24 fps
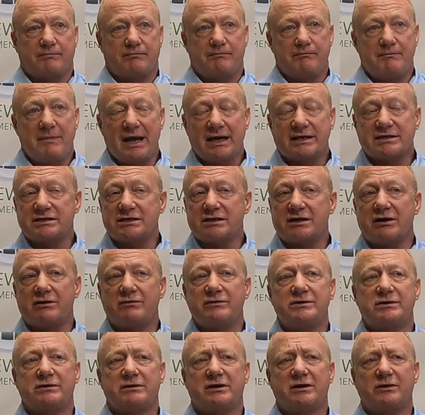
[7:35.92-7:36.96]

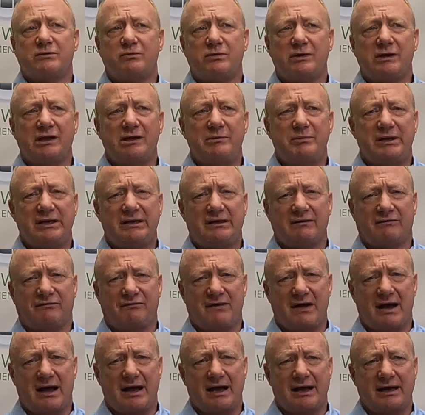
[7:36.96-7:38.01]
Mexico could really be
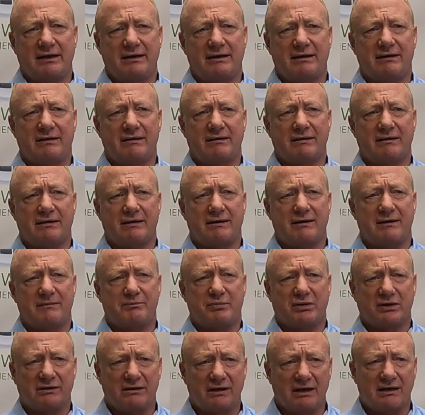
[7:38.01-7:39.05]
defined
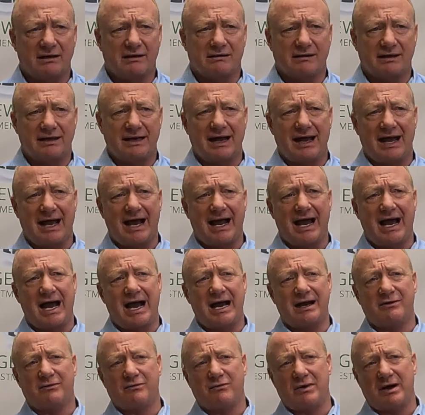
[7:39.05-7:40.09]
politically. And
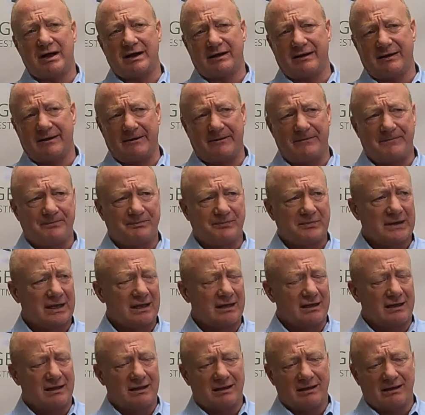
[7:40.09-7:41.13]
I don't want to,
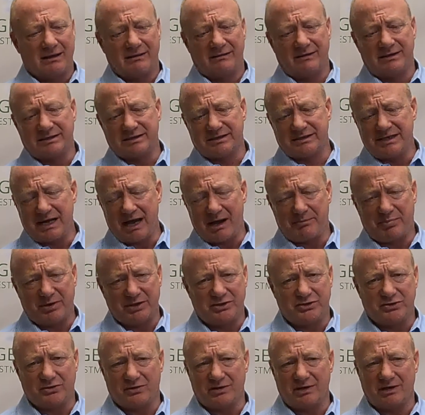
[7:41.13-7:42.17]
this is not
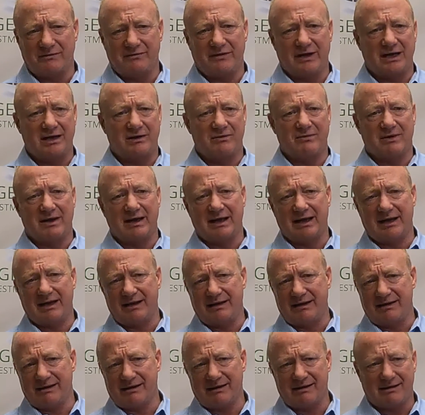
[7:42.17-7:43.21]
pejorative
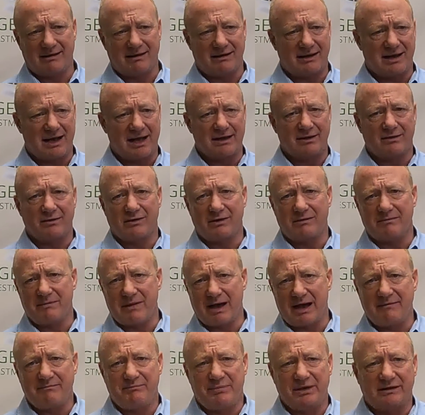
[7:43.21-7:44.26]
anyway.
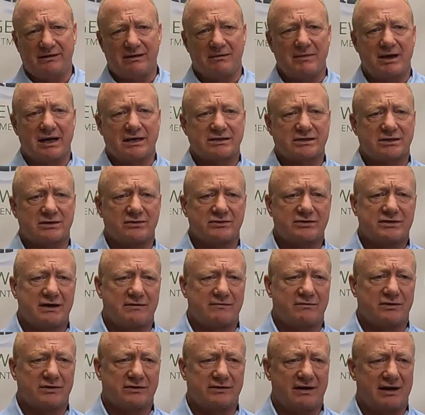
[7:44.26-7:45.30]
I've been to Mexico
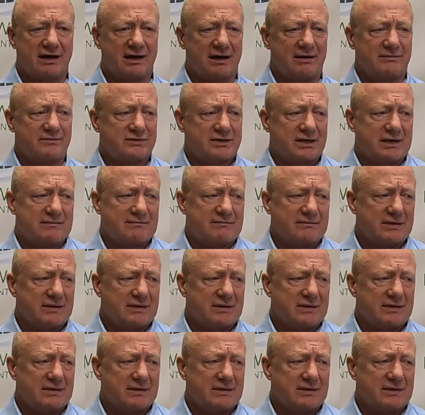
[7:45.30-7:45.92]
several times.